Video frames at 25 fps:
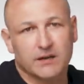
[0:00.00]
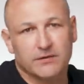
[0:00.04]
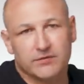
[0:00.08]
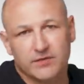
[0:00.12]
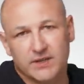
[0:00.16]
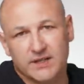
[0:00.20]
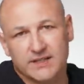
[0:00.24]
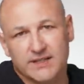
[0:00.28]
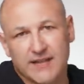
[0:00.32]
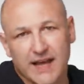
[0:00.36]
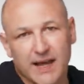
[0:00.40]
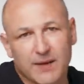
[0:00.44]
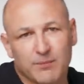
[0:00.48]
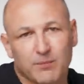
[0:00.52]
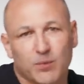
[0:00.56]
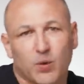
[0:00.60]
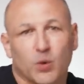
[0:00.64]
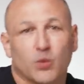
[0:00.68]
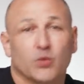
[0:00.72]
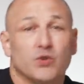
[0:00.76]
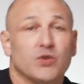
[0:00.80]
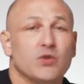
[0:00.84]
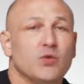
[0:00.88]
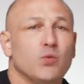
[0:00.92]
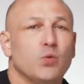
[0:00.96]
For
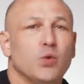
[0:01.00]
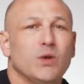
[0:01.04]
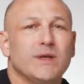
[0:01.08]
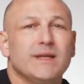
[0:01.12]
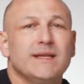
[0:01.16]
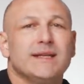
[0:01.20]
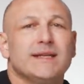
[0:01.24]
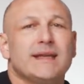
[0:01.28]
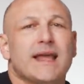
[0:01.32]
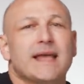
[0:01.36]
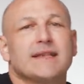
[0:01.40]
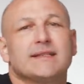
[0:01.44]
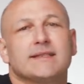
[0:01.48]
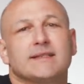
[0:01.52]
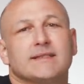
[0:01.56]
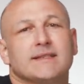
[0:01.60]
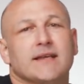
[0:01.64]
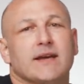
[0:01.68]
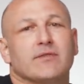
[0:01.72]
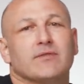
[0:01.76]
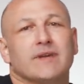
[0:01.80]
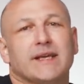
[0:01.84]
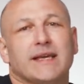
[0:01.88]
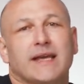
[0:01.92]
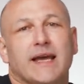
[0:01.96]
example, you wouldn't
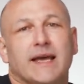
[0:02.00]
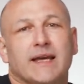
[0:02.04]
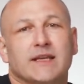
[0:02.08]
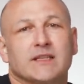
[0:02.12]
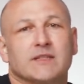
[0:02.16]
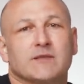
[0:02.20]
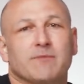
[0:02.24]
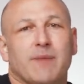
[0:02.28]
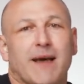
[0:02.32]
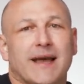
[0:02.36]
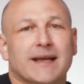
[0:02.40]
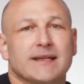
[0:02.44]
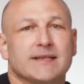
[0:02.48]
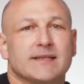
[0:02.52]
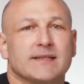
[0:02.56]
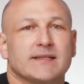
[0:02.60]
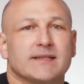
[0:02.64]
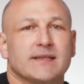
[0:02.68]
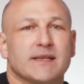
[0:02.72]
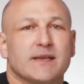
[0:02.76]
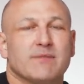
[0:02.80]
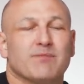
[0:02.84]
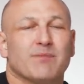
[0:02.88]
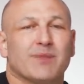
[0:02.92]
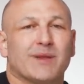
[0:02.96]
necessarily expect to
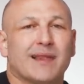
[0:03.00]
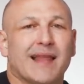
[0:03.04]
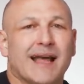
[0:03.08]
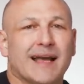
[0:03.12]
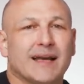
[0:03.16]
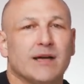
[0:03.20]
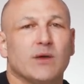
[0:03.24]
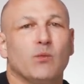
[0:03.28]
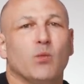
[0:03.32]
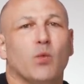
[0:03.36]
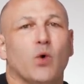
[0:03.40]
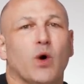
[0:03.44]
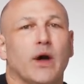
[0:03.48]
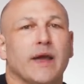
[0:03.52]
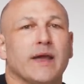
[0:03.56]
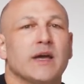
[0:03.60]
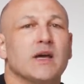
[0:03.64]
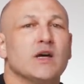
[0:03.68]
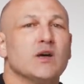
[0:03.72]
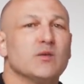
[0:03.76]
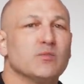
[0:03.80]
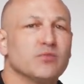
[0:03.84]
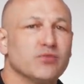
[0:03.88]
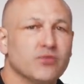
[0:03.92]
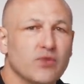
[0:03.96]
see black and white
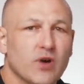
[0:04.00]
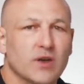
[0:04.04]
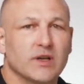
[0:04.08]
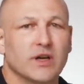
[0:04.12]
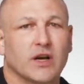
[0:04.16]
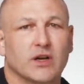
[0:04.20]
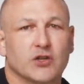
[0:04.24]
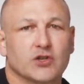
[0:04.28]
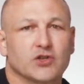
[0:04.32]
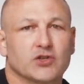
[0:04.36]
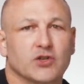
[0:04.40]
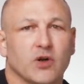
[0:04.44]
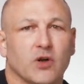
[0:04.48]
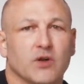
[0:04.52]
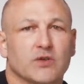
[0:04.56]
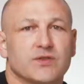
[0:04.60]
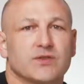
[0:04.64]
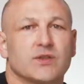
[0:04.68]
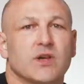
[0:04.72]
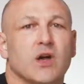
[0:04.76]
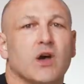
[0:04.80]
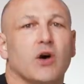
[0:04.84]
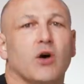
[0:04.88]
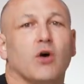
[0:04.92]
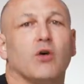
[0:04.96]
product
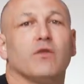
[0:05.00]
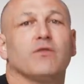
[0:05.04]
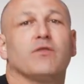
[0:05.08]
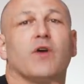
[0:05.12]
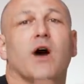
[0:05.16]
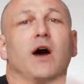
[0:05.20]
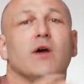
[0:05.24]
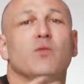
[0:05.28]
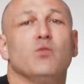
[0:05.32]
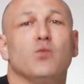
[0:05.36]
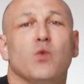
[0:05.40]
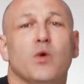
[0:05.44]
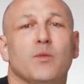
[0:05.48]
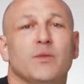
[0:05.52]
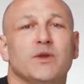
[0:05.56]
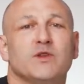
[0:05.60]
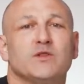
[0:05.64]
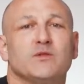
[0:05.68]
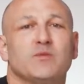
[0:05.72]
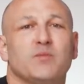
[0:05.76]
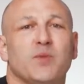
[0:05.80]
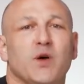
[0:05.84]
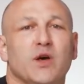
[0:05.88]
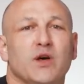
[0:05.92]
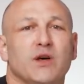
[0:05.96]
shots of a
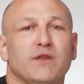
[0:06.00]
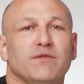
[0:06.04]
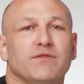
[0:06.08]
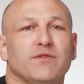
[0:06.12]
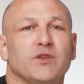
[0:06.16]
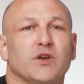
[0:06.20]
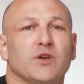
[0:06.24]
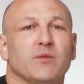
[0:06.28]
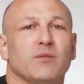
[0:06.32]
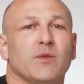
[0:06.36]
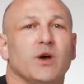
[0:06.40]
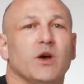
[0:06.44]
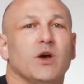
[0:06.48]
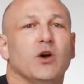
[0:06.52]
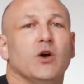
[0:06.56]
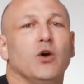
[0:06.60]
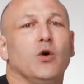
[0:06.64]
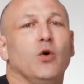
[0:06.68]
woman's perfume,